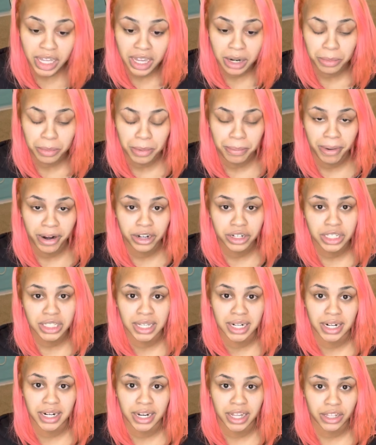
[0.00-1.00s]
gonna be
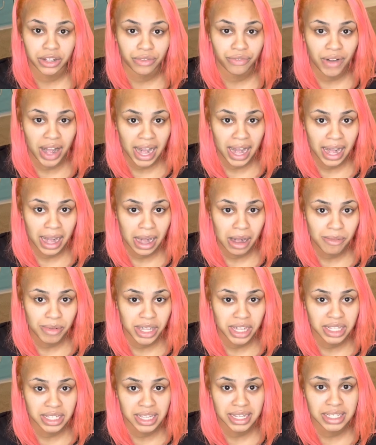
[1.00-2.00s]
purchasing another faja
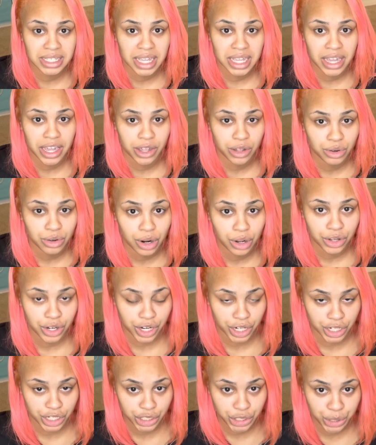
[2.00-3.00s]
because they said, you know, you're
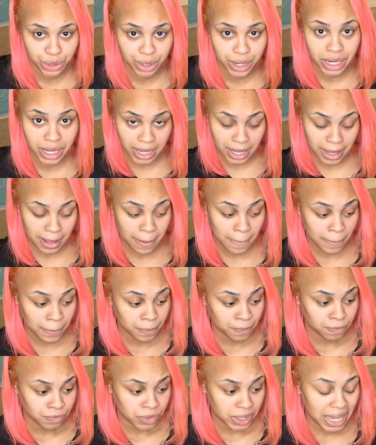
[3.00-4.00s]
gonna shrink
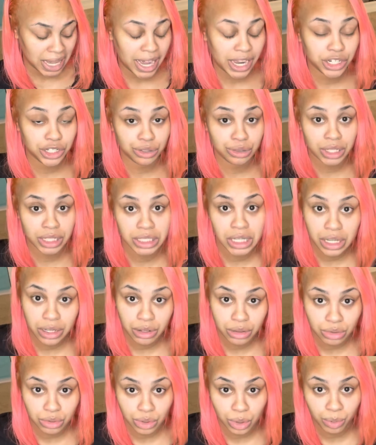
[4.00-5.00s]
as you
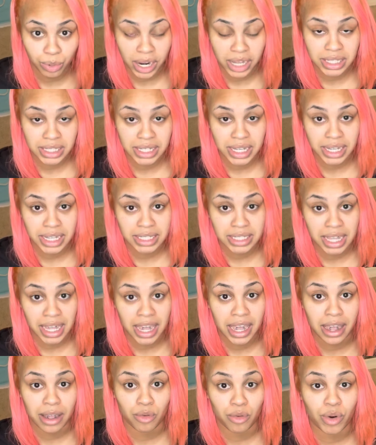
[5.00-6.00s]
continue through the process.
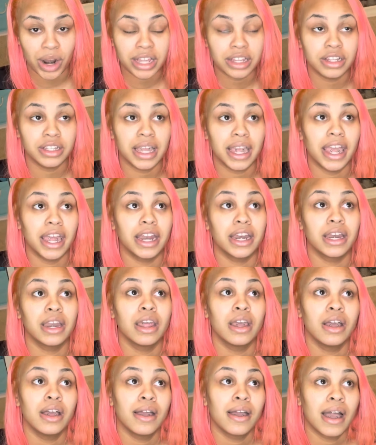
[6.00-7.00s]
And rather than,
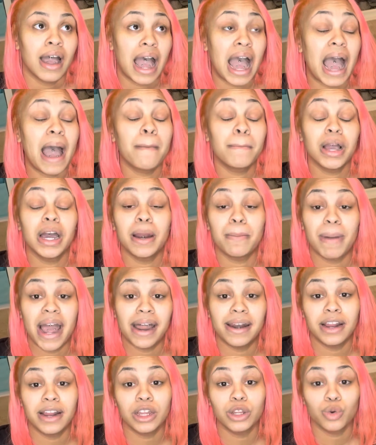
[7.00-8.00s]
I'm going to
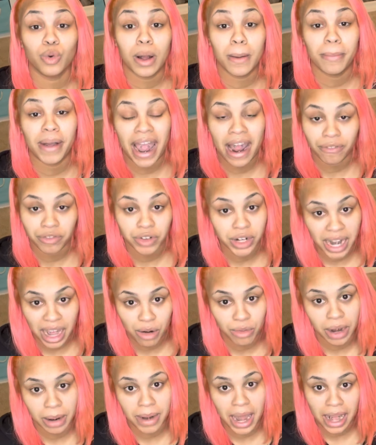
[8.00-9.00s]
buy another one, but after that
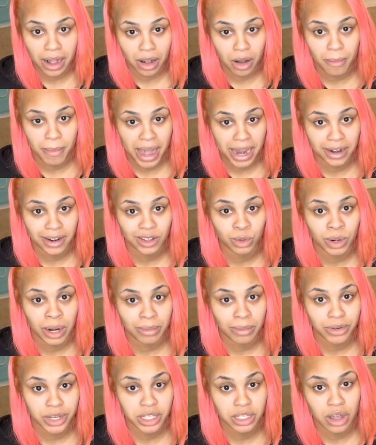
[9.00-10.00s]
one, I'm not going to buy another one.
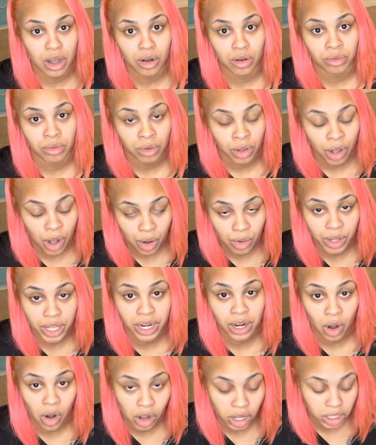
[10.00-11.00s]
I'm just going to go get
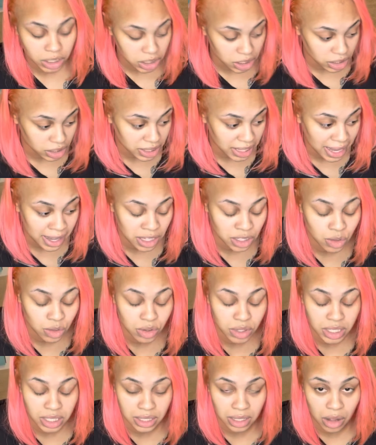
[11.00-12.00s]
it altered, take it to
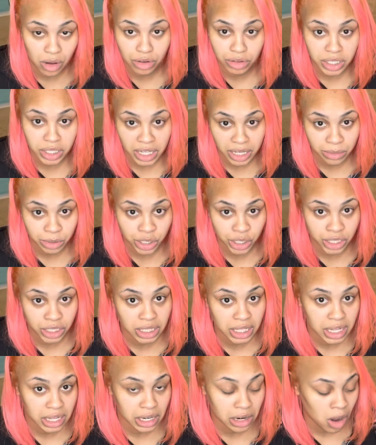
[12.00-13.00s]
a local seamstress
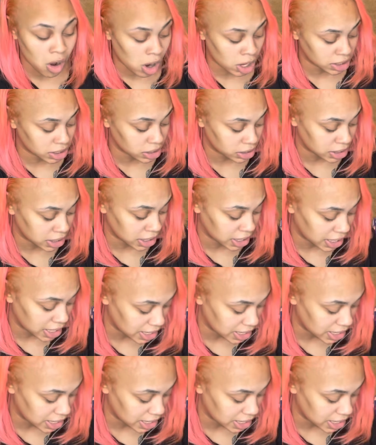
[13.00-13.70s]
to get it altered, to get